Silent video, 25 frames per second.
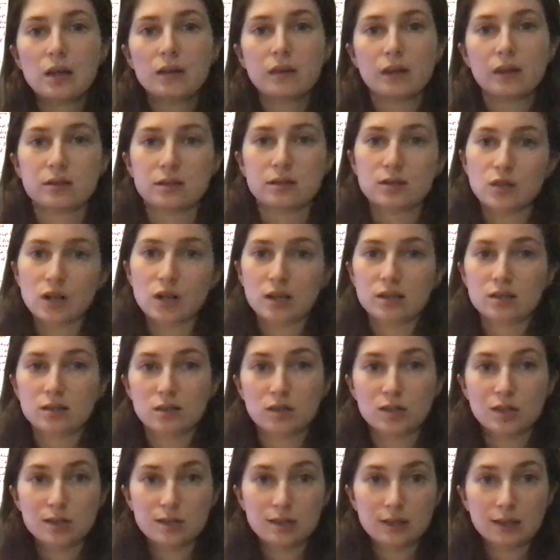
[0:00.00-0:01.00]
that suggests that
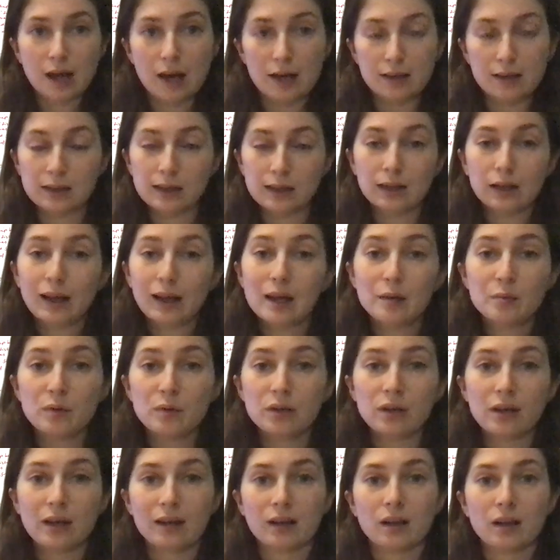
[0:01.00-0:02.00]
she's a Catholic claimant,
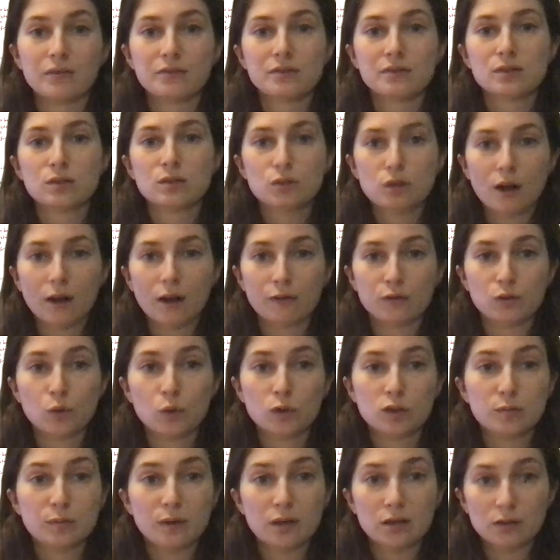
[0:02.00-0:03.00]
and I've I've
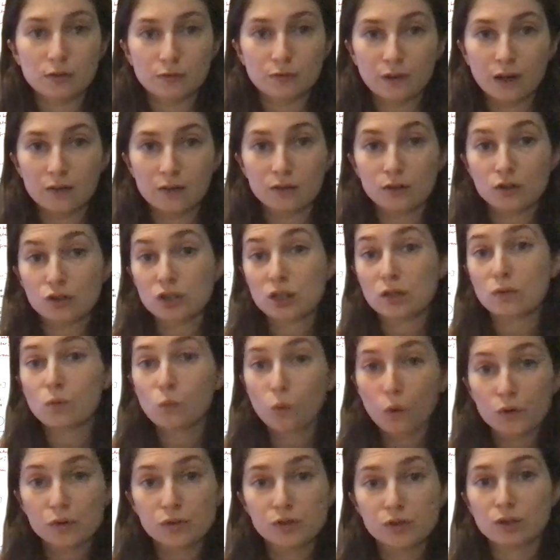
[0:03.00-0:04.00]
talked about the fact that she
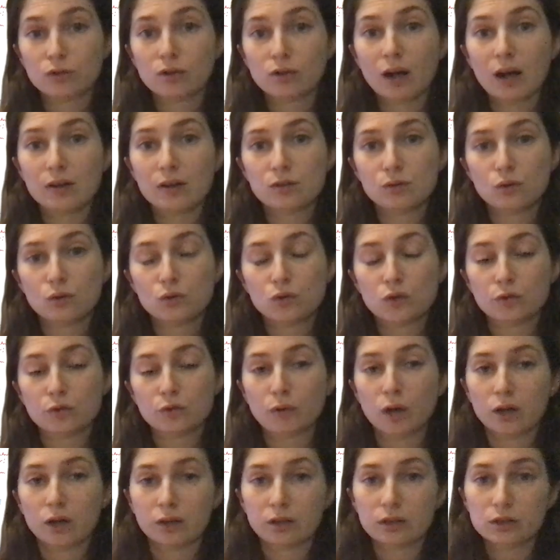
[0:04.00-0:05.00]
was the granddaughter of
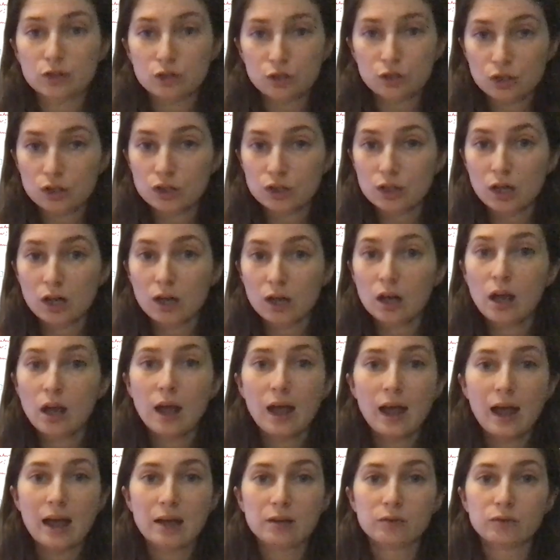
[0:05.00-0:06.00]
Margaret Tudor,
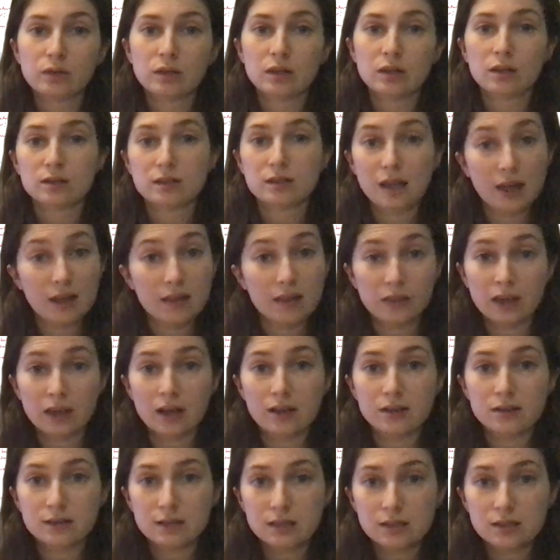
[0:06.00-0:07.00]
Henry the, the
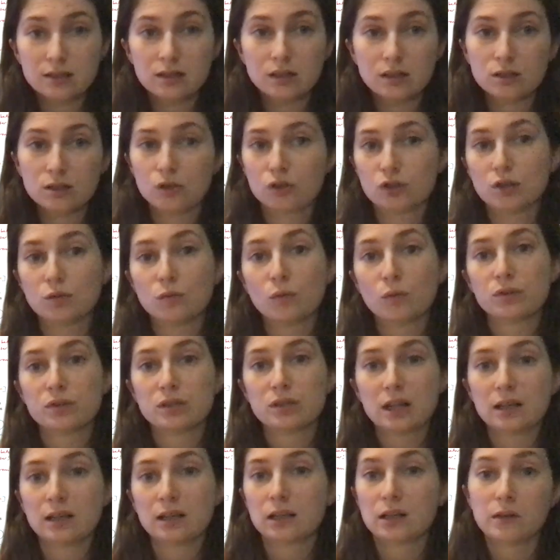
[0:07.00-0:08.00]
Eighth sister, so she was
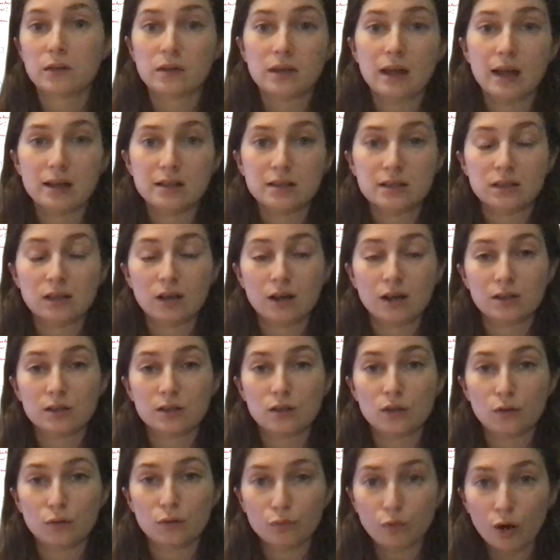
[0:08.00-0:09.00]
technically the next in line to
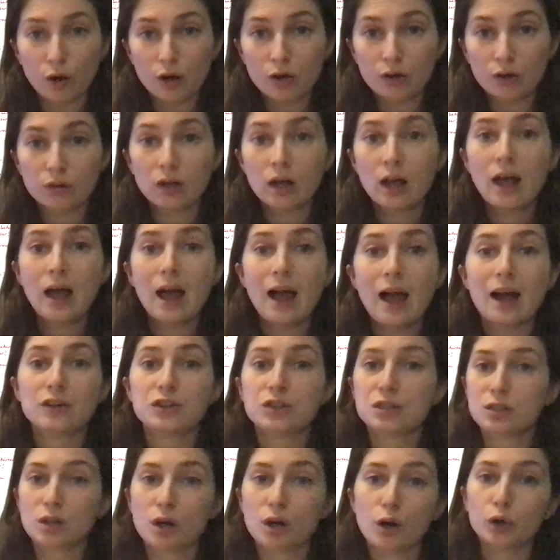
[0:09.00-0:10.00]
the throne, and
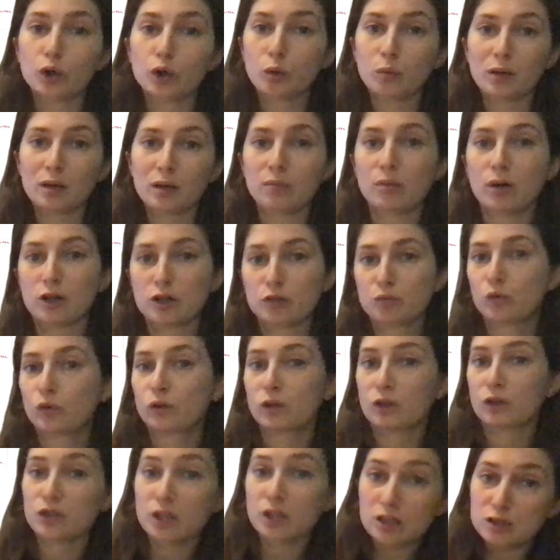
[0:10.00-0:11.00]
she's arguably much more
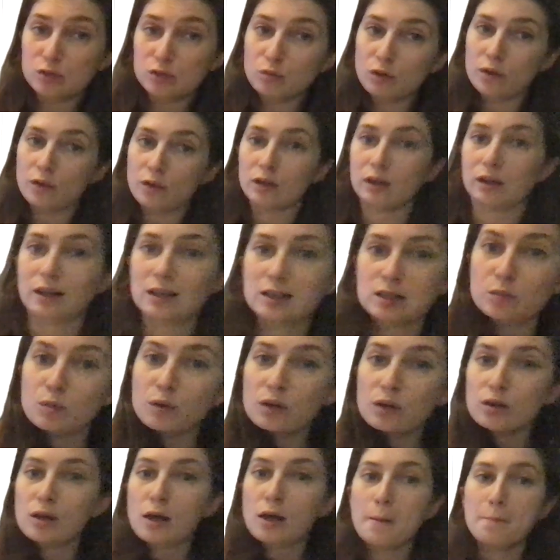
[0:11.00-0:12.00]
legitimate than
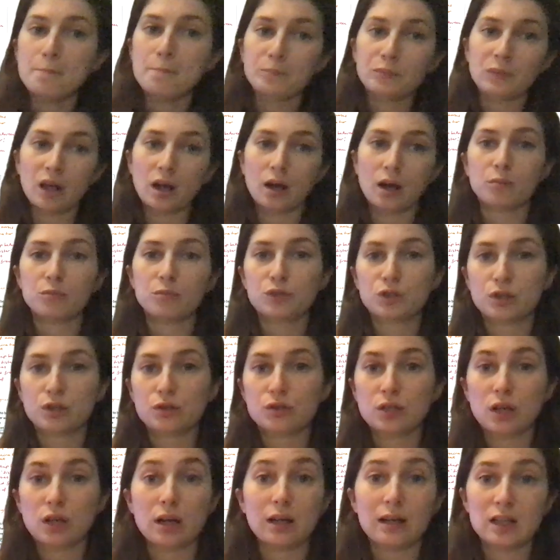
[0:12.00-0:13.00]
Elizabeth, um, due
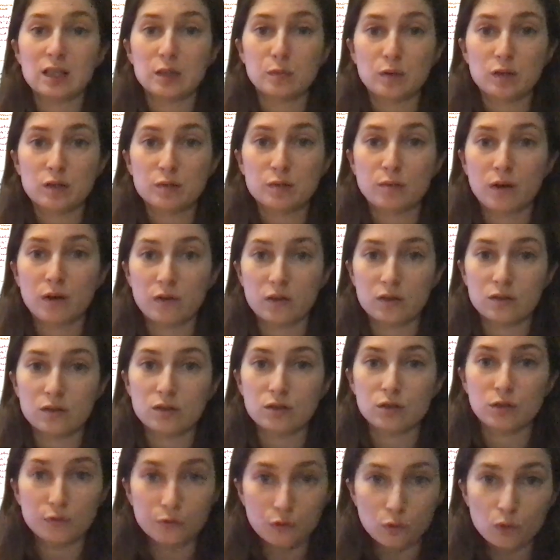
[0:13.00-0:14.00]
to Elizabeth's mother's
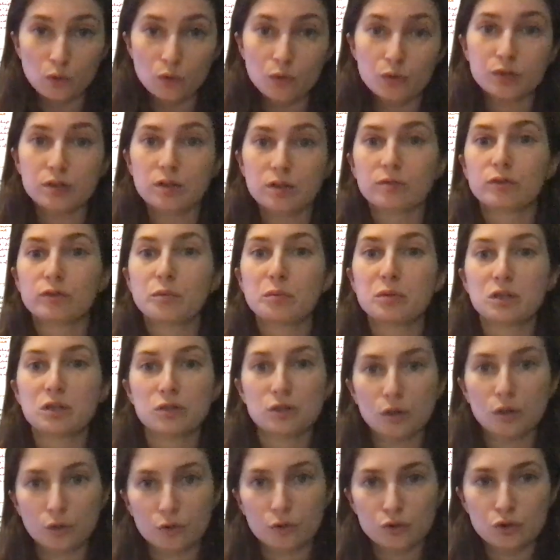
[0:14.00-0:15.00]
divorce and rumored
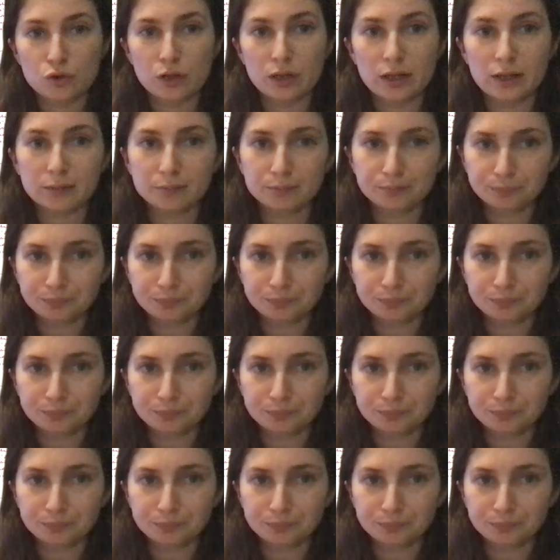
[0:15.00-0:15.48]
adultery,